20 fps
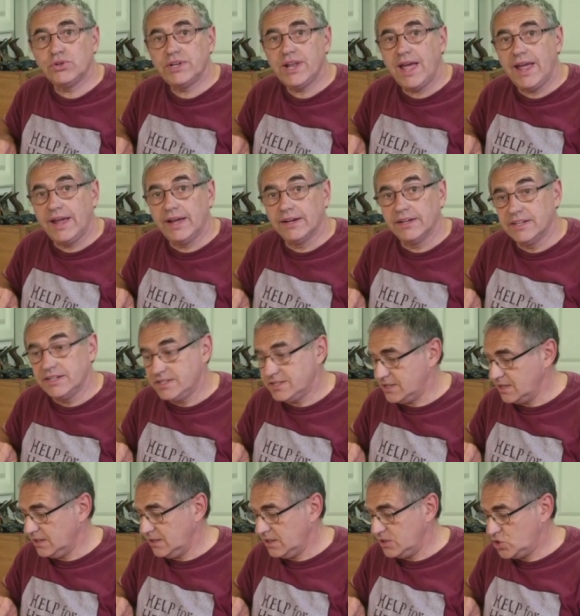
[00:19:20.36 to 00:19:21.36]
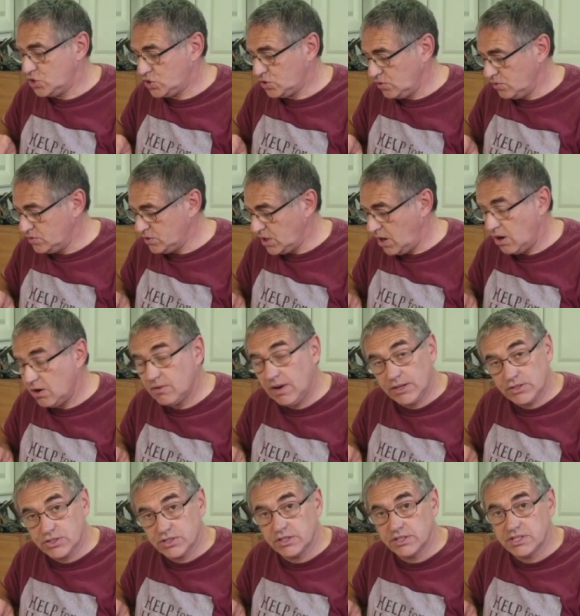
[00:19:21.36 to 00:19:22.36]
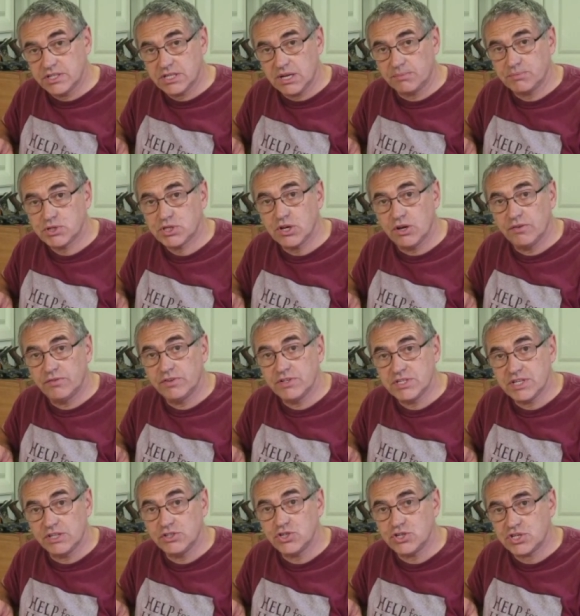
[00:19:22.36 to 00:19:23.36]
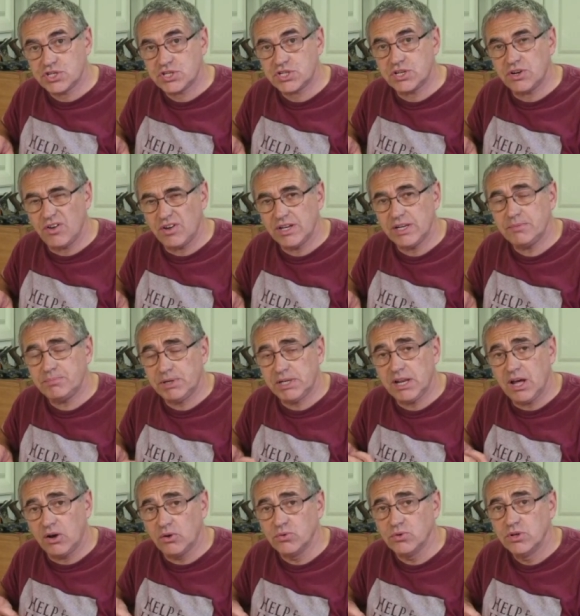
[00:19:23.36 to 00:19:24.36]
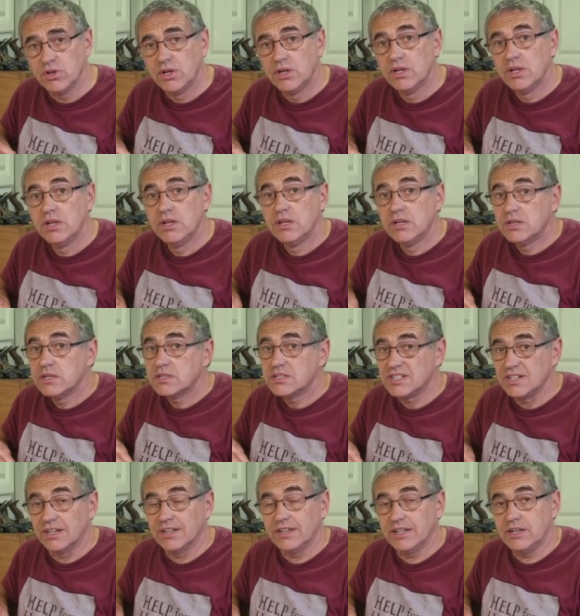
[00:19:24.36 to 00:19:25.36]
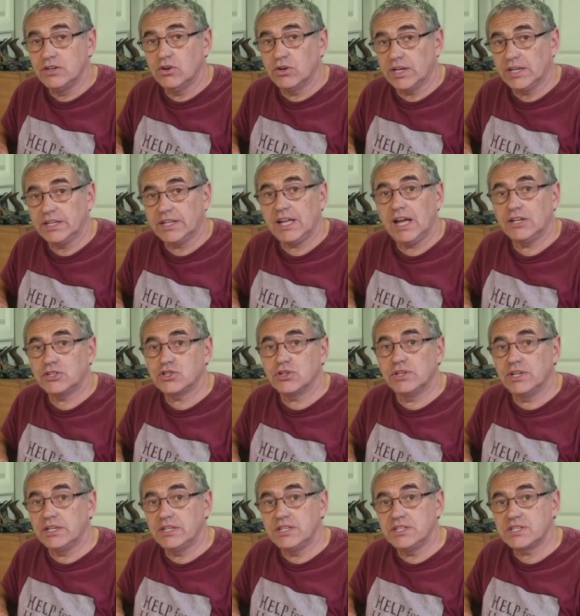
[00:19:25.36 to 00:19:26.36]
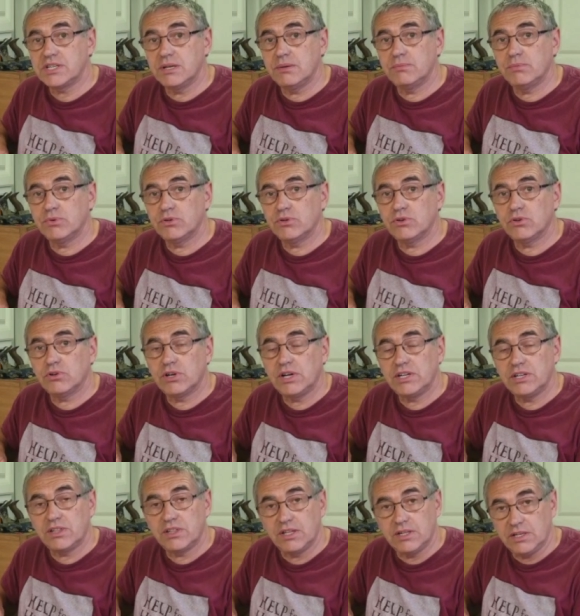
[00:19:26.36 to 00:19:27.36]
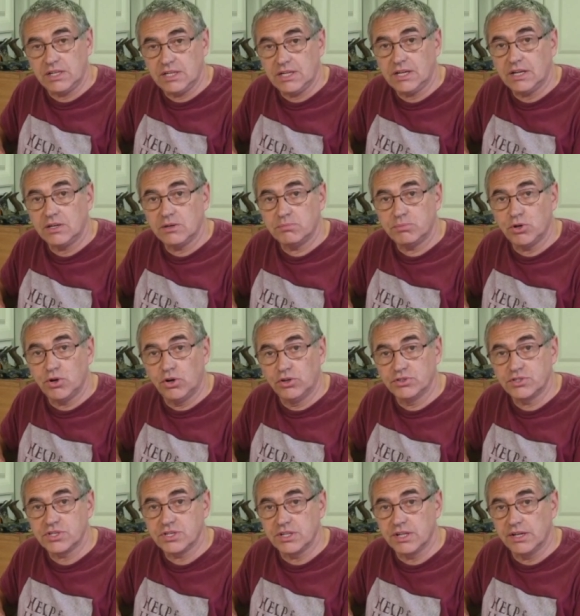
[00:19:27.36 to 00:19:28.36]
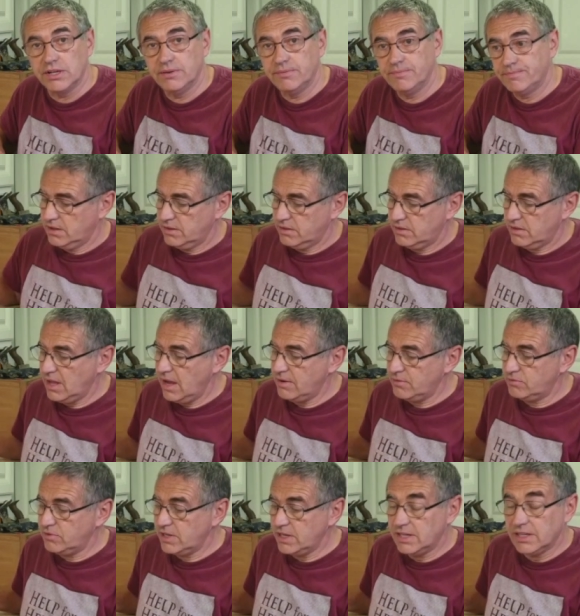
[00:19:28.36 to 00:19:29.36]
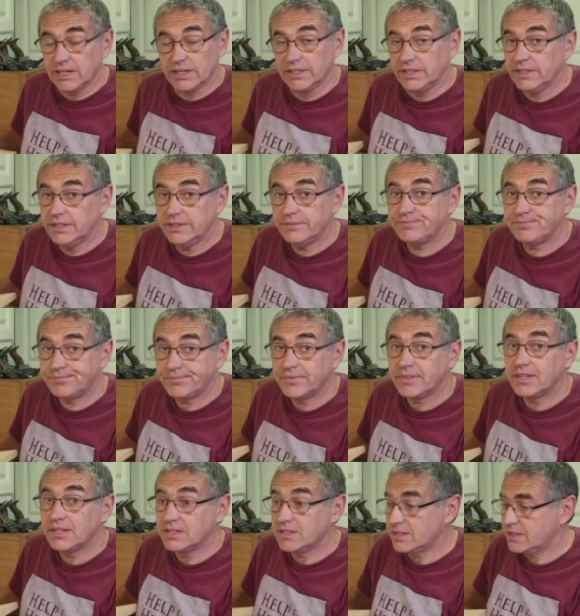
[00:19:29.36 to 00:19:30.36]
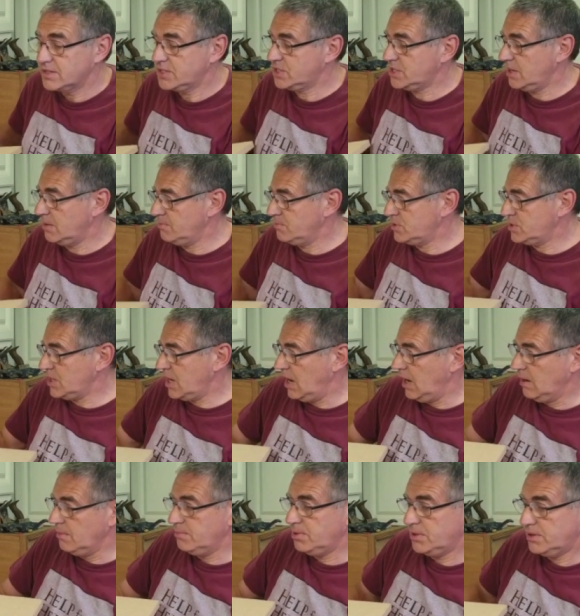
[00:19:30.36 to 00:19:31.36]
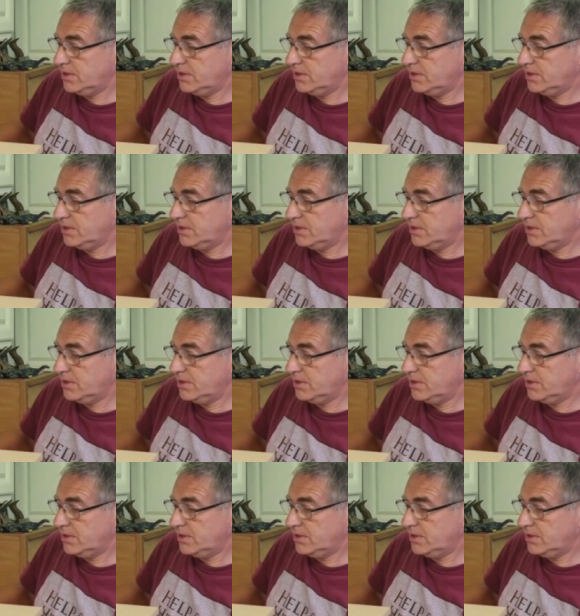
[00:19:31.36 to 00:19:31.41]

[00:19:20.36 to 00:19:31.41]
now is that these screws are actually subsurface. They're just slightly below, so they're not going to catch on any timber or anything that you're going to put onto there. That really sums up